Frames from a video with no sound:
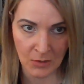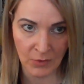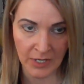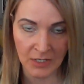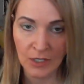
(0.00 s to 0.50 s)
All
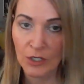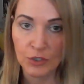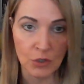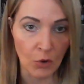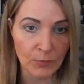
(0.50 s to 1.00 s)
right.
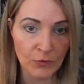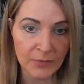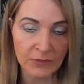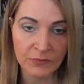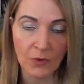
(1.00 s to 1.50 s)
No
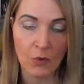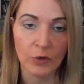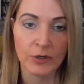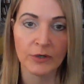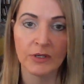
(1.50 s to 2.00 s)
movement
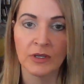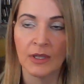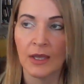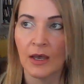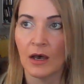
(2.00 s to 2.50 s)
forward.
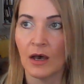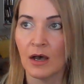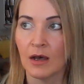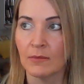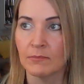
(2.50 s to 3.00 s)

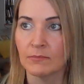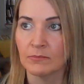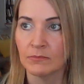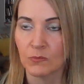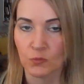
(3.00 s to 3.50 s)
Um,
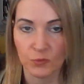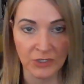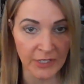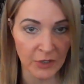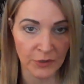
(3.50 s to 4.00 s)

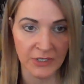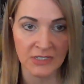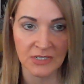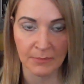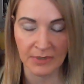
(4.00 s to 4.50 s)
really
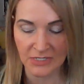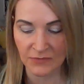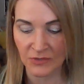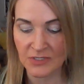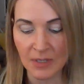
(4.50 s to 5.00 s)
hurting
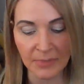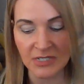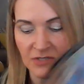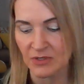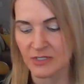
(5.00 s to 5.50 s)
somebody's,
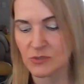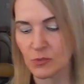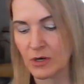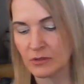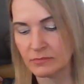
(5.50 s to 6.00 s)
somebody's feelings
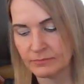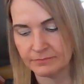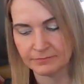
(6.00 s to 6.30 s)
were hurt.